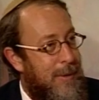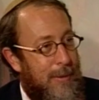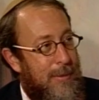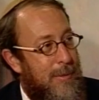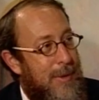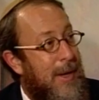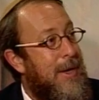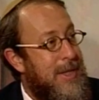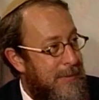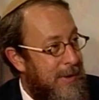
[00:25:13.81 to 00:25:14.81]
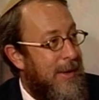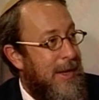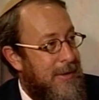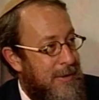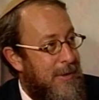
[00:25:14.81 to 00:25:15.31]
you know, decades of
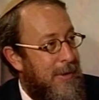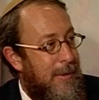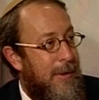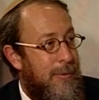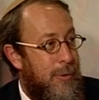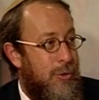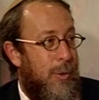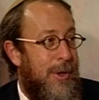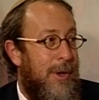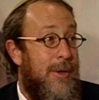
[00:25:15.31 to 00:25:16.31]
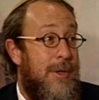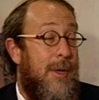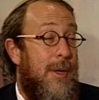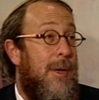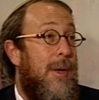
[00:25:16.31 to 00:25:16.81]
neglect in a few short years.